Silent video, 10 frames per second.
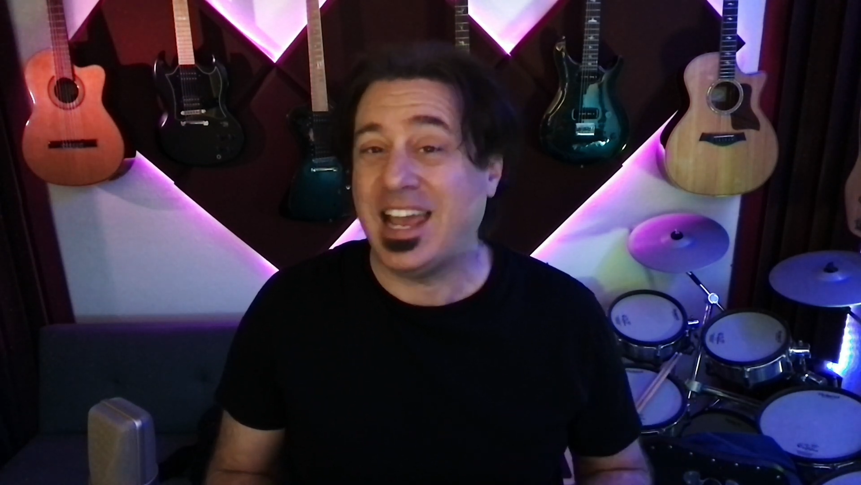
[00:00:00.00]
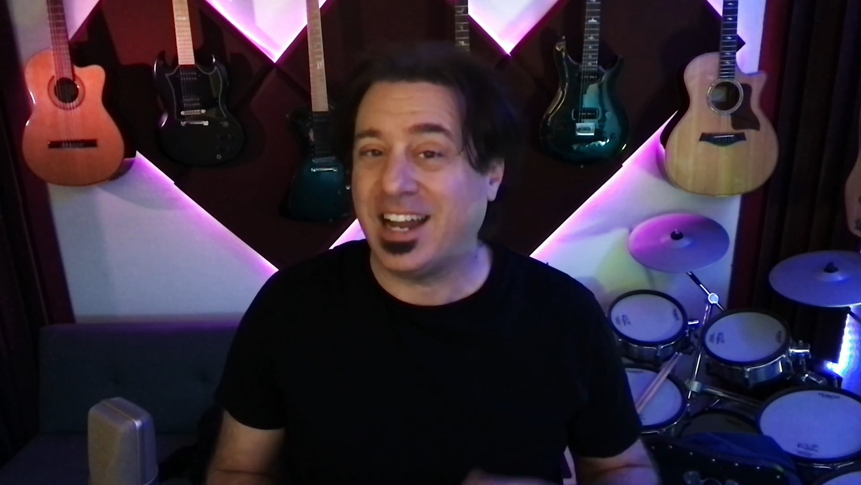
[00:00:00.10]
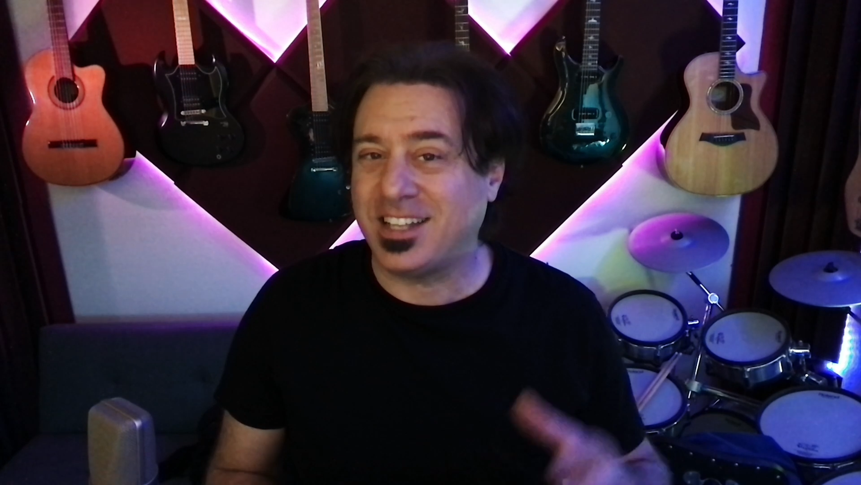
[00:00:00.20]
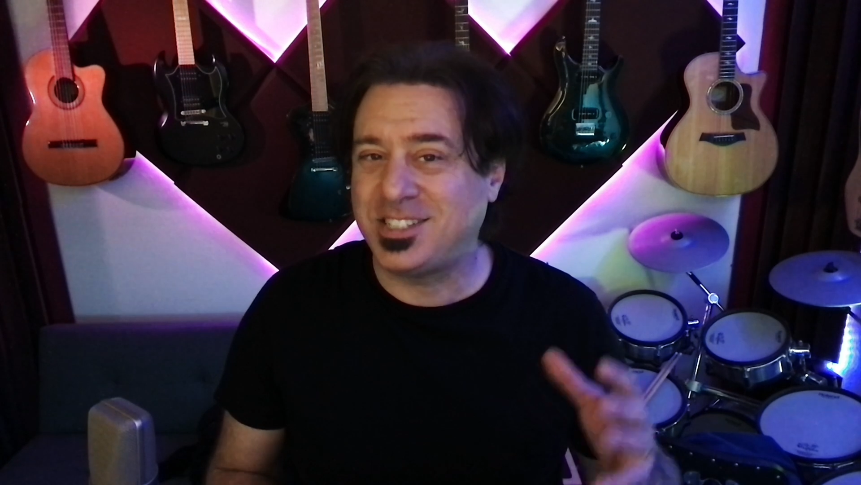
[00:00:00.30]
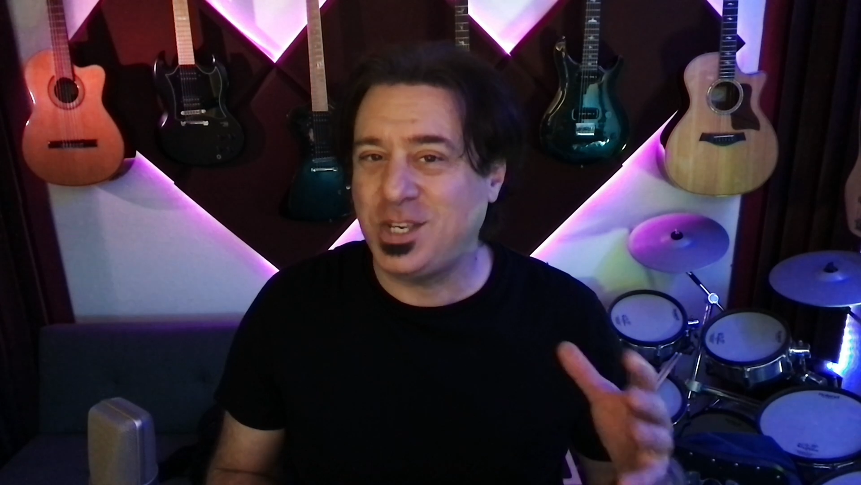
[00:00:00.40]
And
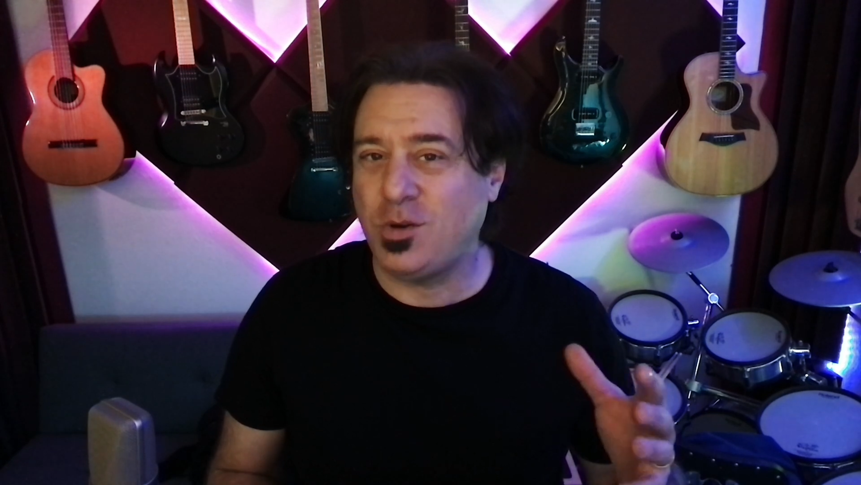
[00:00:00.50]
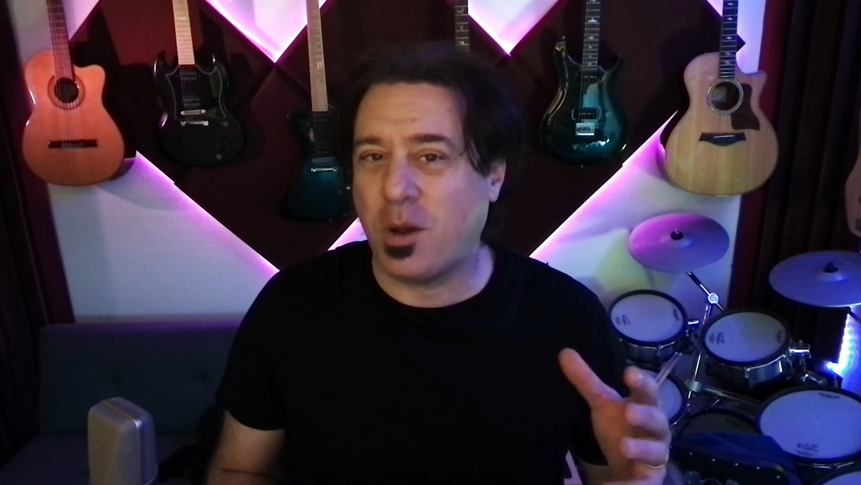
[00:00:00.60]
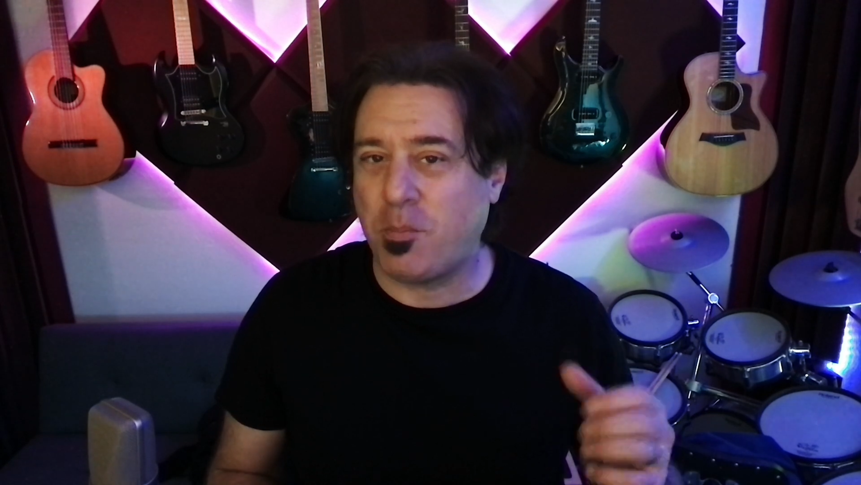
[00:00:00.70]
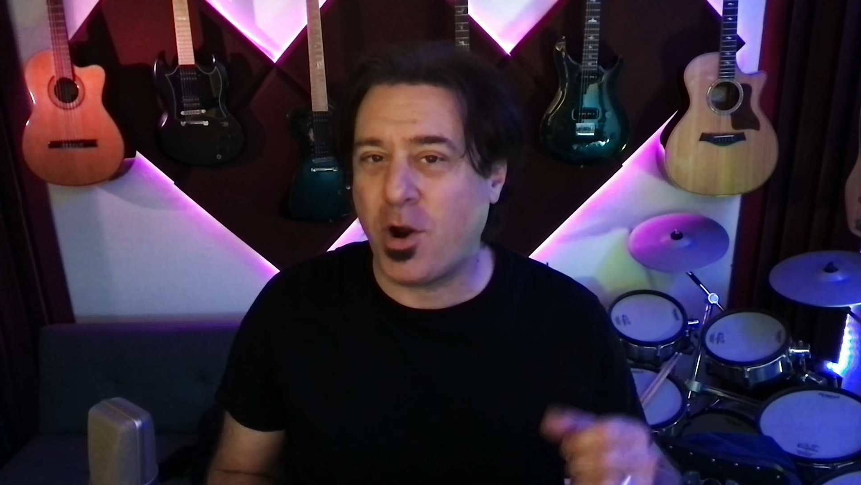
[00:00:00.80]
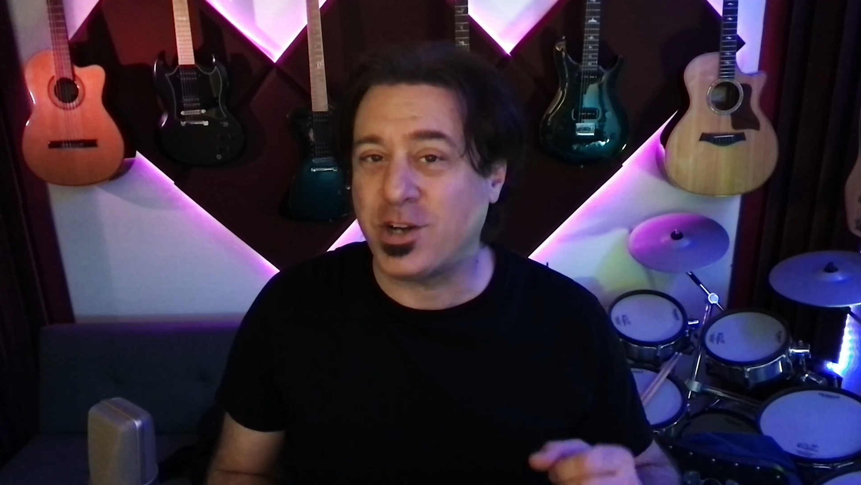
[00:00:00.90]
I'll see you
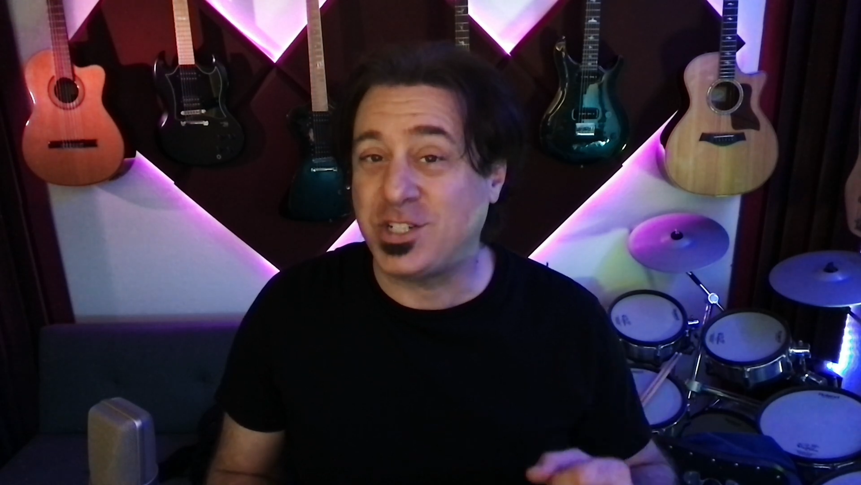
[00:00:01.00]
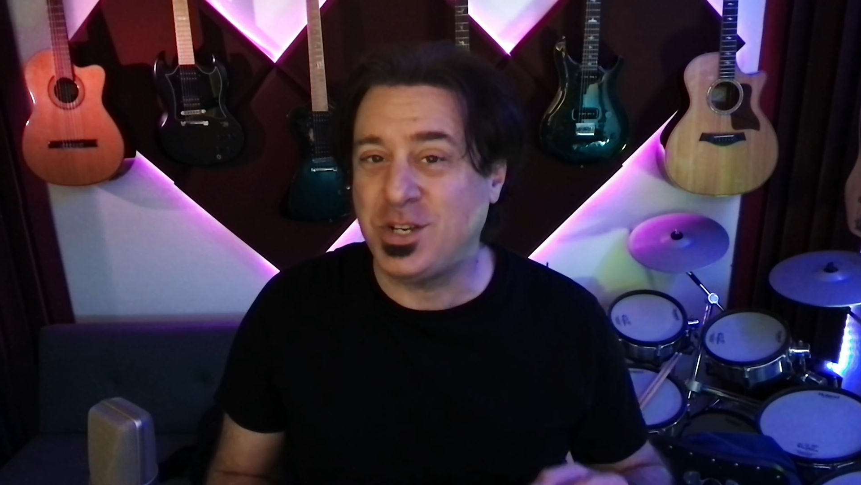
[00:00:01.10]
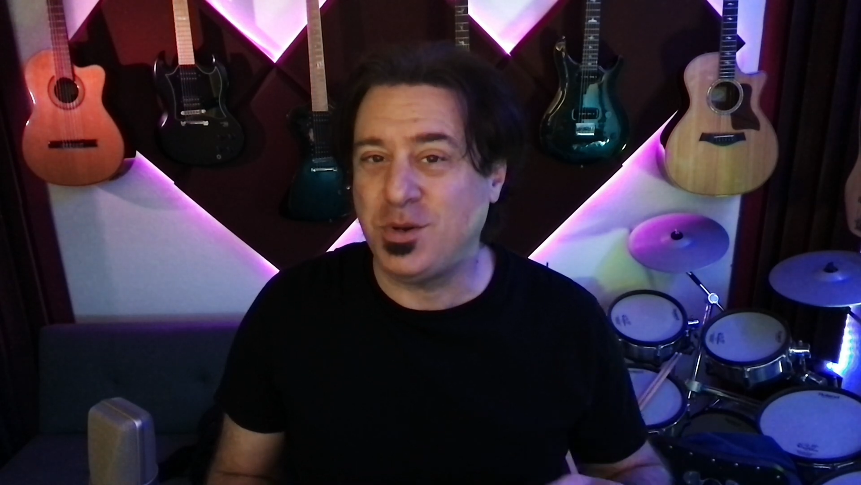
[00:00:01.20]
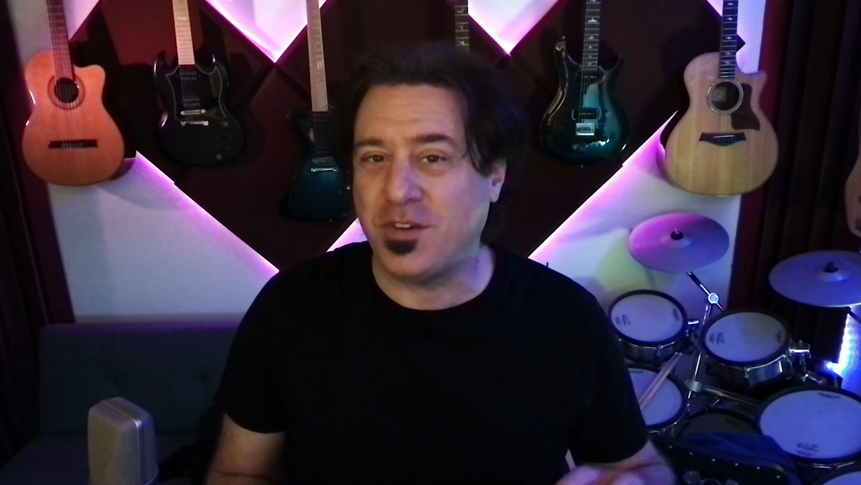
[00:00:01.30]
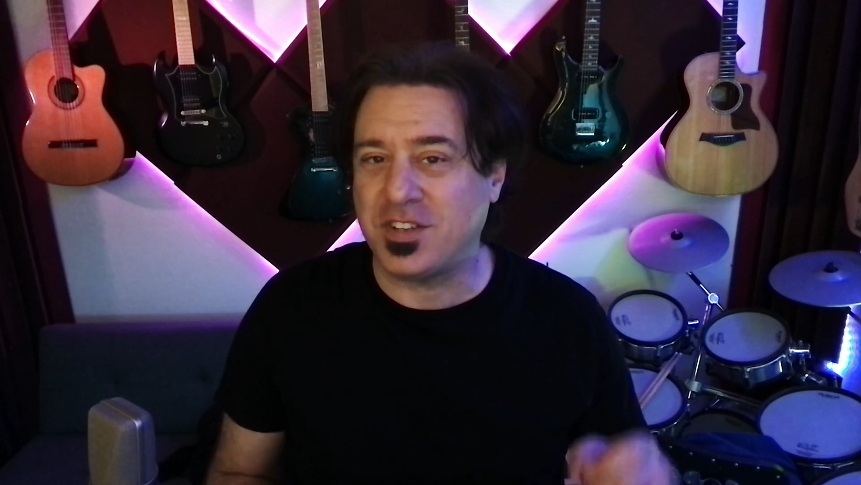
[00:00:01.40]
on part
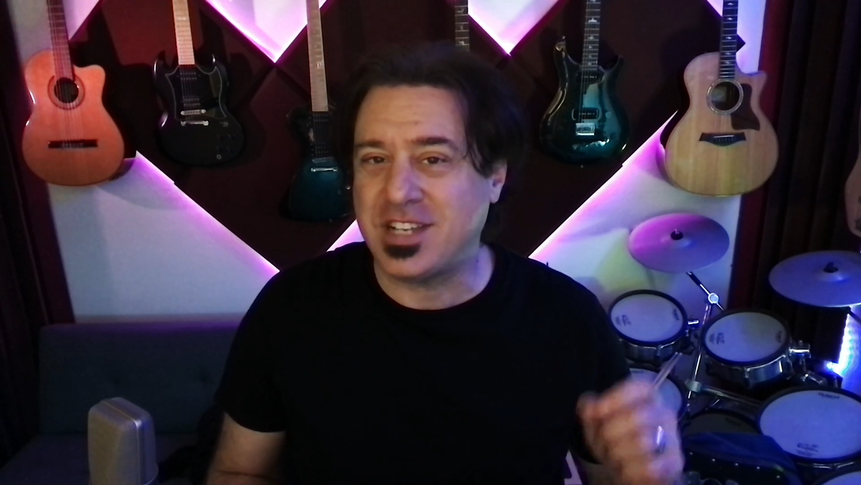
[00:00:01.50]
2 of the